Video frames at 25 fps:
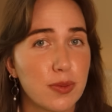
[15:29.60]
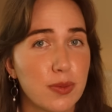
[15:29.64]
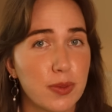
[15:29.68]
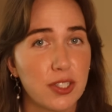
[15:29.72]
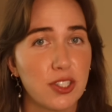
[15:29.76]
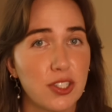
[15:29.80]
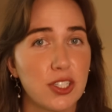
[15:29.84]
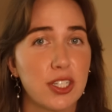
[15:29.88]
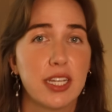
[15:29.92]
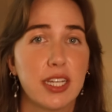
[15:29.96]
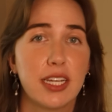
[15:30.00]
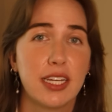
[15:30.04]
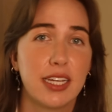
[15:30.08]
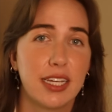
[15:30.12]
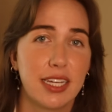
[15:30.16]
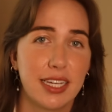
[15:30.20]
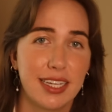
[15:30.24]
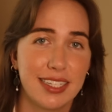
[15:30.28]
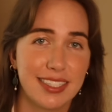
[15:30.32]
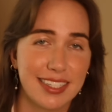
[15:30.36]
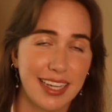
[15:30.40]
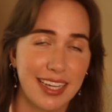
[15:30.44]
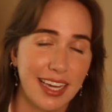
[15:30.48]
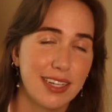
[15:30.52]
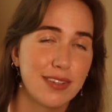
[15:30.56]
which
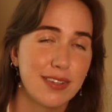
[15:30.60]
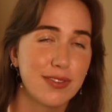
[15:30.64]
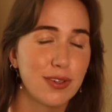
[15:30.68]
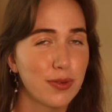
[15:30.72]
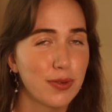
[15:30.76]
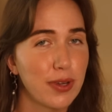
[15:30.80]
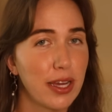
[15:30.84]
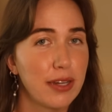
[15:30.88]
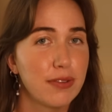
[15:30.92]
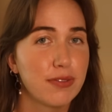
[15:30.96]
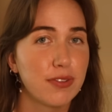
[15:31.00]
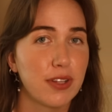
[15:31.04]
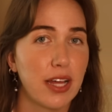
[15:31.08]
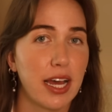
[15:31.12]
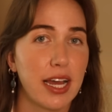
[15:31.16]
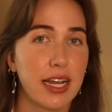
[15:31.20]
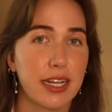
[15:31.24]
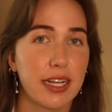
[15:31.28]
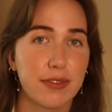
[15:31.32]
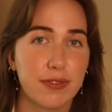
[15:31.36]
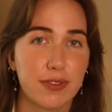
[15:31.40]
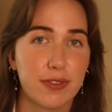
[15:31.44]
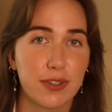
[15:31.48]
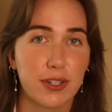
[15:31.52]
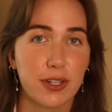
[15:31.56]
is kind of a red
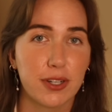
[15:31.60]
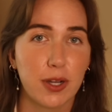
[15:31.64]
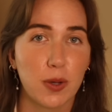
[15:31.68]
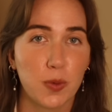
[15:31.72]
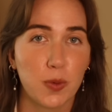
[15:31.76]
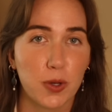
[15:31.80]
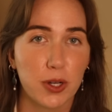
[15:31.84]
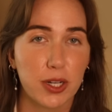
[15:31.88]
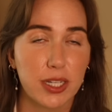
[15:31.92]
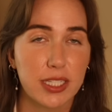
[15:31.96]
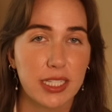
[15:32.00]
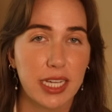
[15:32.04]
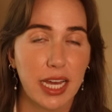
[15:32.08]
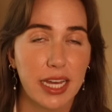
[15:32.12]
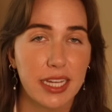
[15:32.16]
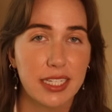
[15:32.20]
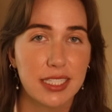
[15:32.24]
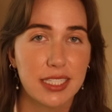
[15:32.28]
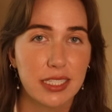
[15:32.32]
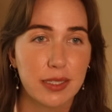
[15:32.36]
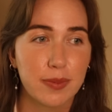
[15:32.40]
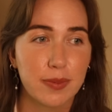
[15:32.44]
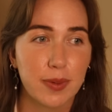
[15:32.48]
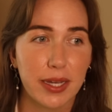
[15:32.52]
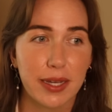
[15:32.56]
flag for a work
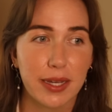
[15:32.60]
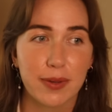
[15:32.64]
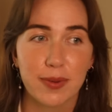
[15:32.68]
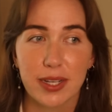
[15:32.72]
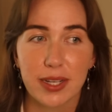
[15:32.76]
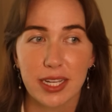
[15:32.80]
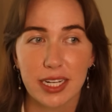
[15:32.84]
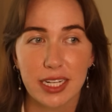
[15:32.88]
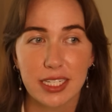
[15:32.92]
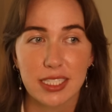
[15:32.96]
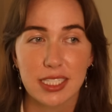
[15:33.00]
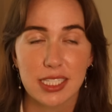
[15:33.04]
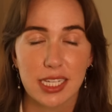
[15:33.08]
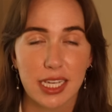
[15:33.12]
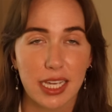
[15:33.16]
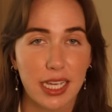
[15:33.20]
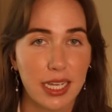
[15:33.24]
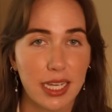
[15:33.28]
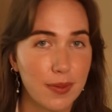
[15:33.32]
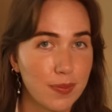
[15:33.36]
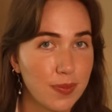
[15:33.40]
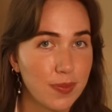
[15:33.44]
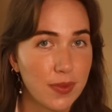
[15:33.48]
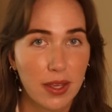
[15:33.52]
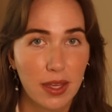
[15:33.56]
desk, but what can I
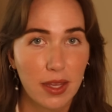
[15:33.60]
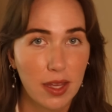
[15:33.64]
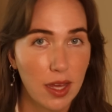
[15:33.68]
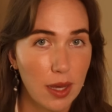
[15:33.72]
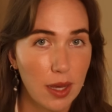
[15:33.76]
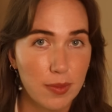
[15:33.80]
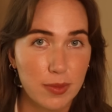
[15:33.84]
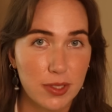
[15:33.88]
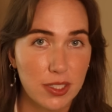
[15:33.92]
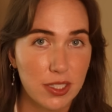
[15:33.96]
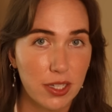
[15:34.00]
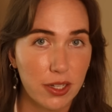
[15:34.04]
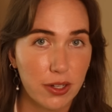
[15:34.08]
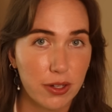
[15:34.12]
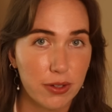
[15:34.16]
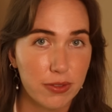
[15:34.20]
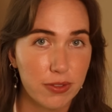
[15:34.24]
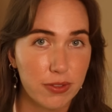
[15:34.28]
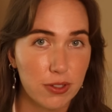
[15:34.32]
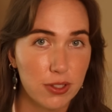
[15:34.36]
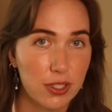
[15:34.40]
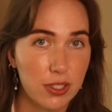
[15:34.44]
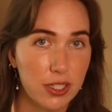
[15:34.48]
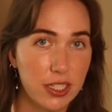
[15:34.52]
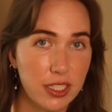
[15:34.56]
say? I'm a sucker
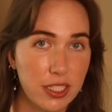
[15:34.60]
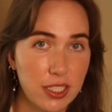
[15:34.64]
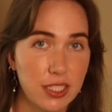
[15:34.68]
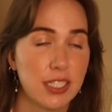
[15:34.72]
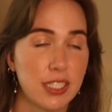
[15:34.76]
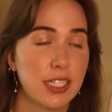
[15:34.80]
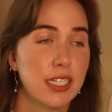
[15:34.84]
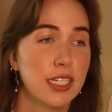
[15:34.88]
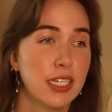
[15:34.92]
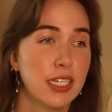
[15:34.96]
for looks.